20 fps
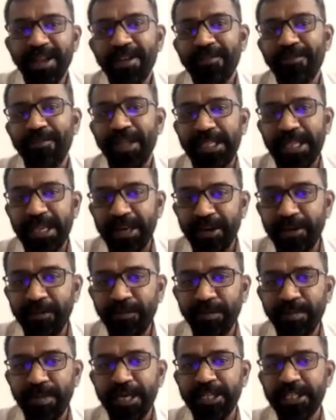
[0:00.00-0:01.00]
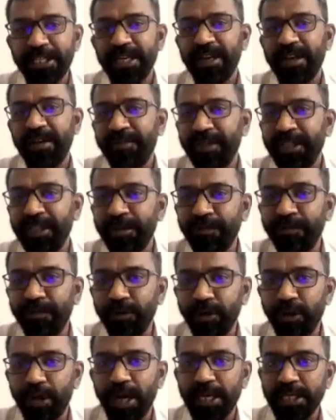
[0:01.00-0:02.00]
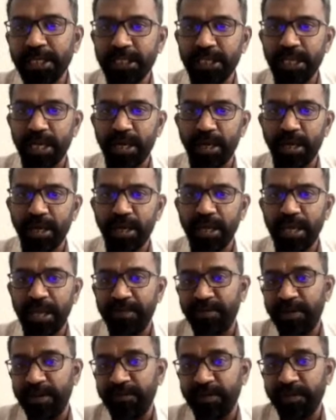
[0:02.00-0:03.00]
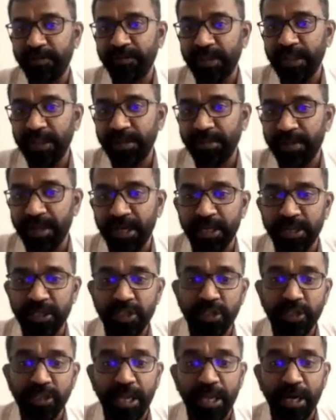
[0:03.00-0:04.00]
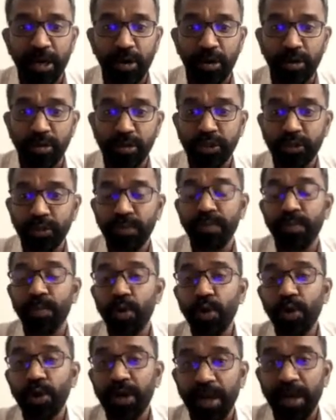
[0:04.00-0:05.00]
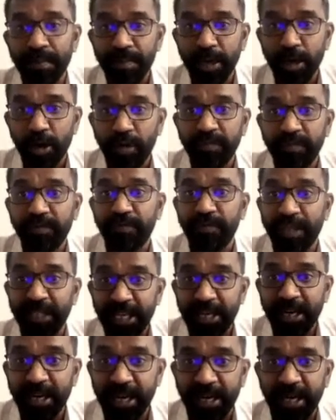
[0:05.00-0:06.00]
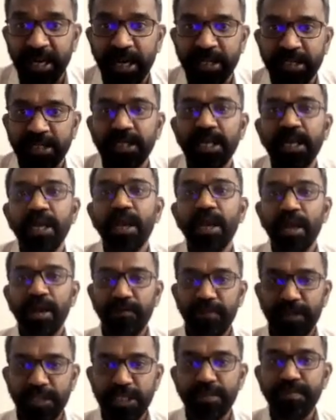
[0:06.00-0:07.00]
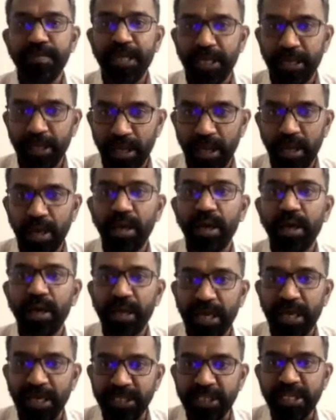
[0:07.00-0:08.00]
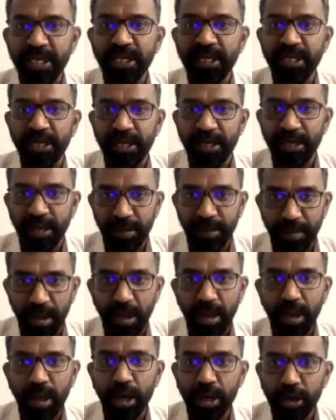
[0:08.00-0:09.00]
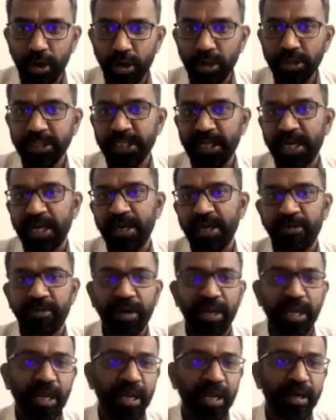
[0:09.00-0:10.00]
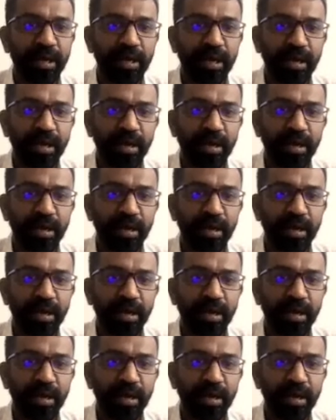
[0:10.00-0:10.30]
weather information and weather forecasts every 15 minutes. There are also more number of weather radars which are being constructed across the country, and